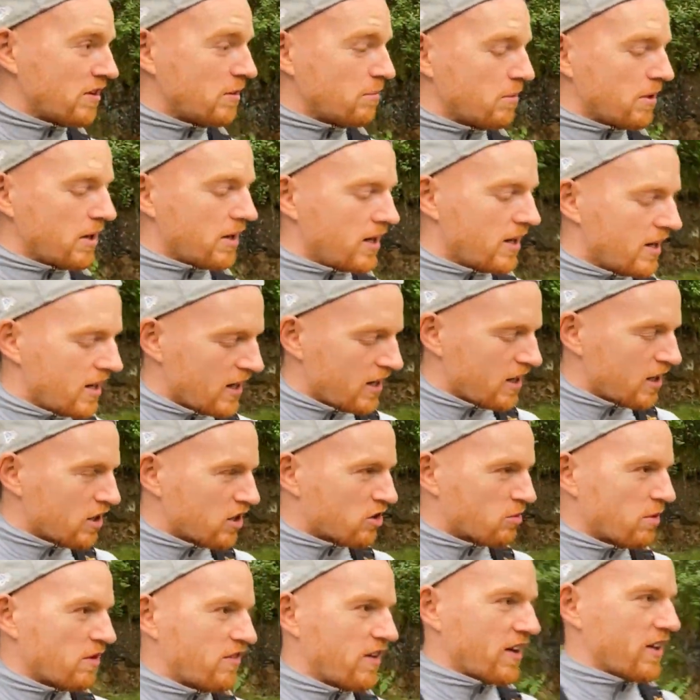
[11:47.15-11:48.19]
but to
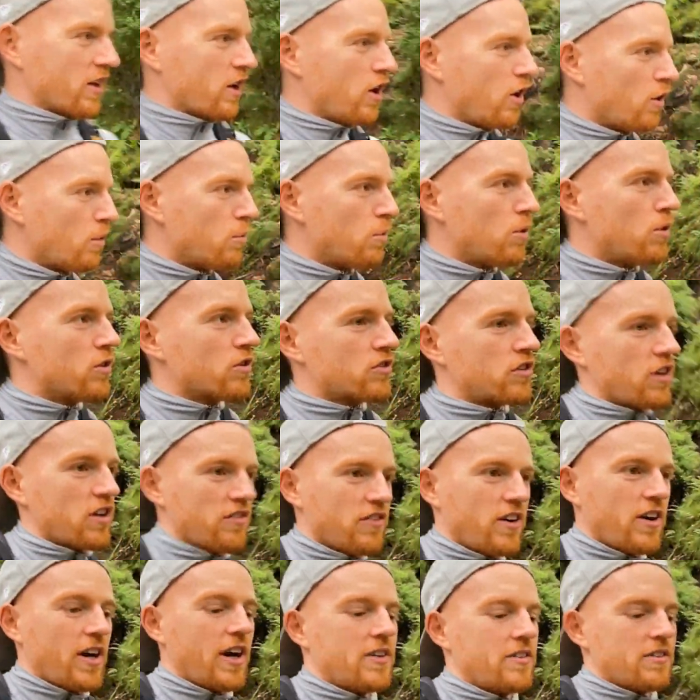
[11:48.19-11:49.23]
be fair, the whole walk so
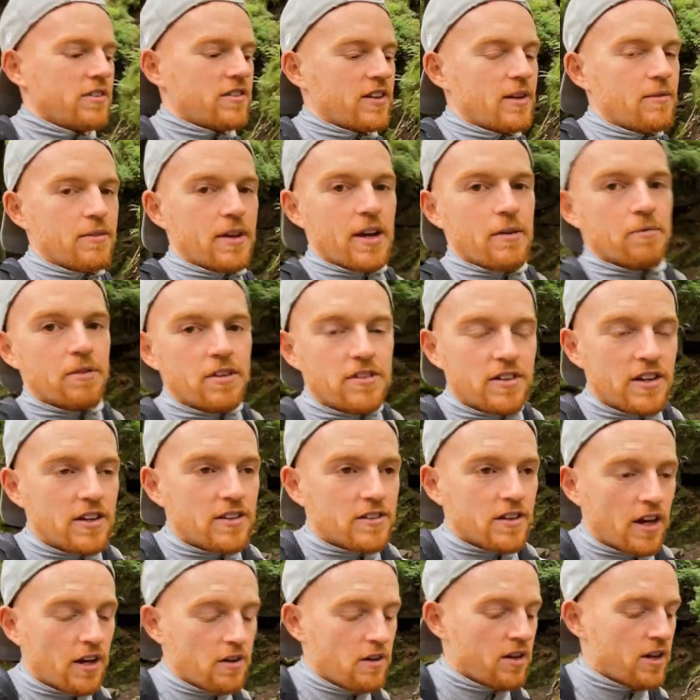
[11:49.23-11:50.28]
far hasn't seemed that busy,
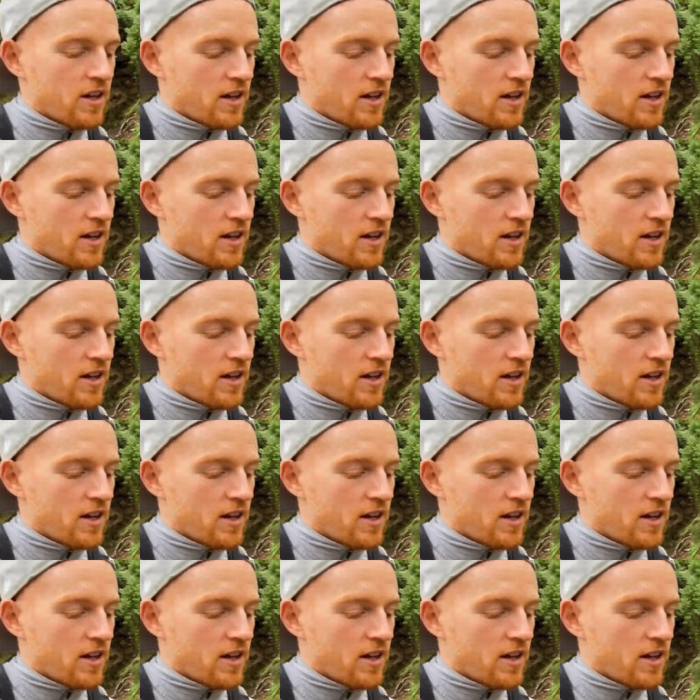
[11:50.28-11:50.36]
so